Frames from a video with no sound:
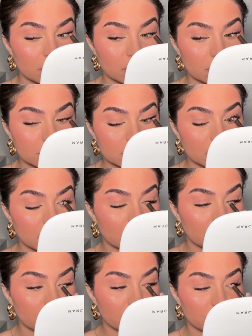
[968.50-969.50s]
It's gonna
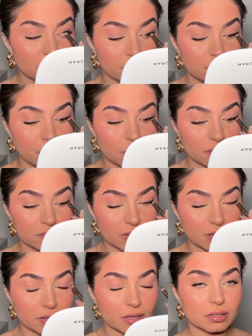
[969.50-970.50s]
give you more of
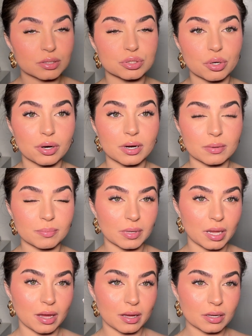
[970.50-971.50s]
that like dark
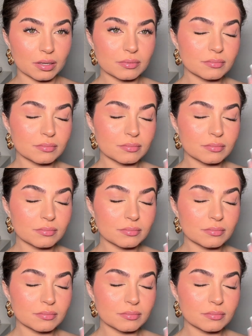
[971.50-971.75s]
black